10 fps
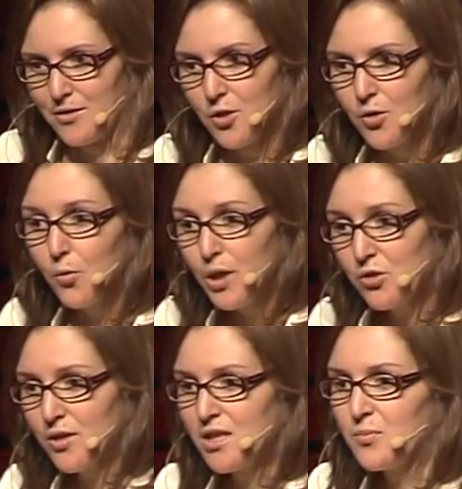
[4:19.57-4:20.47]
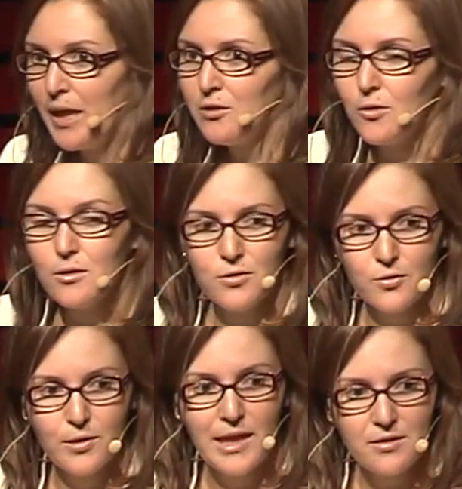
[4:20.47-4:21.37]
So we should expect
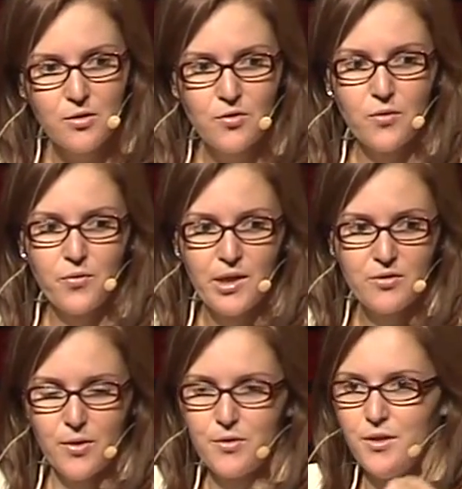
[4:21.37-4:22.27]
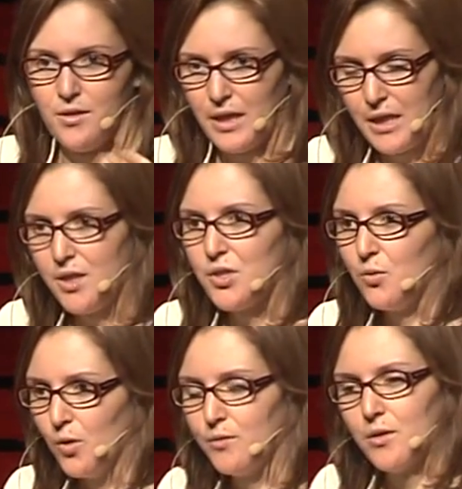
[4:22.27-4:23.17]
also less use of resources,
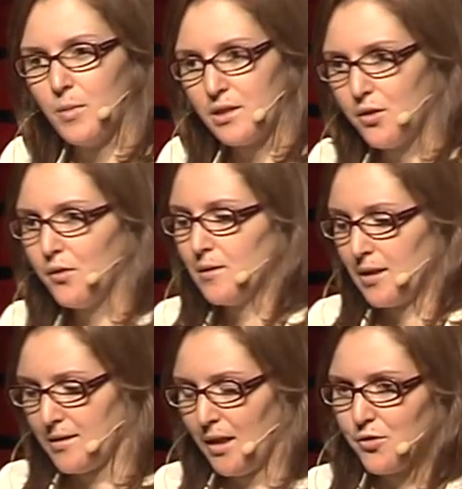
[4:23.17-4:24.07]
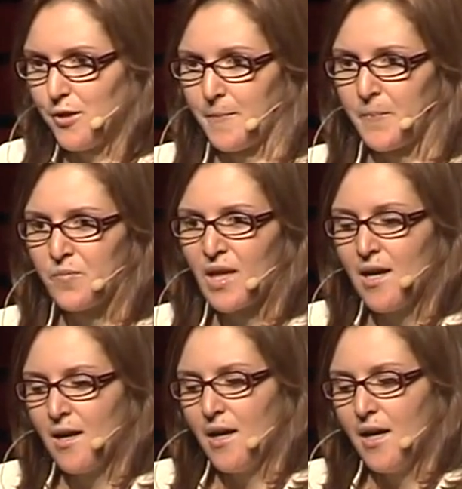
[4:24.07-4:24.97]
energy, water, materials, etc.
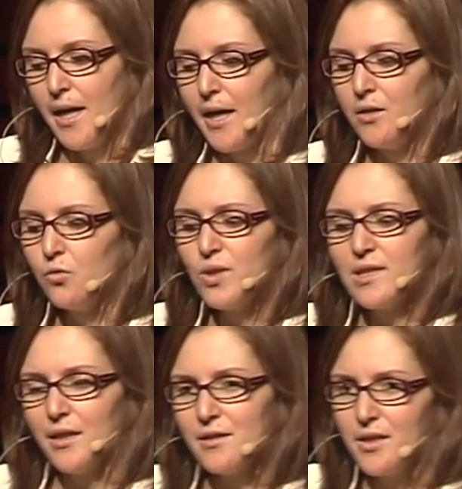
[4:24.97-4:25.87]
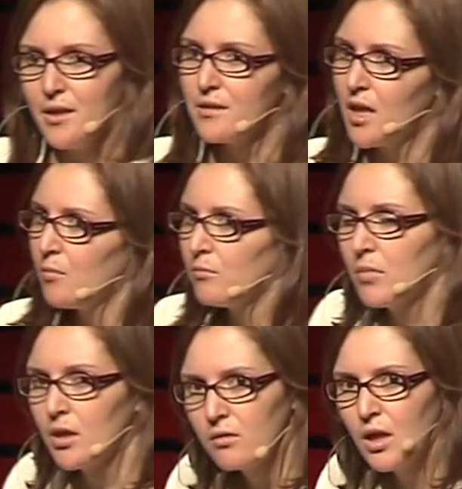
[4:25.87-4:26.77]
And we started seeing some
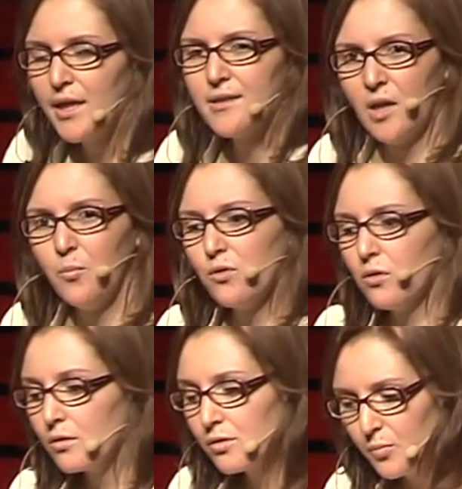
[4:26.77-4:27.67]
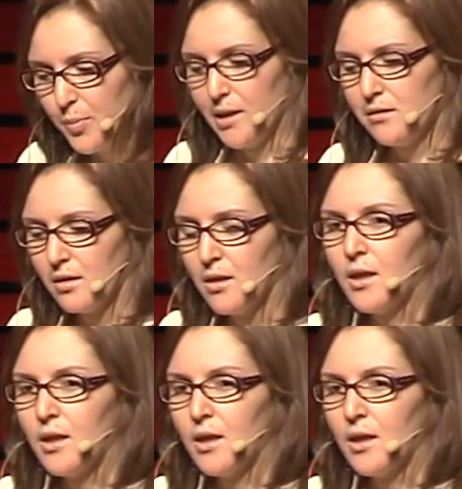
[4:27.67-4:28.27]
examples also built.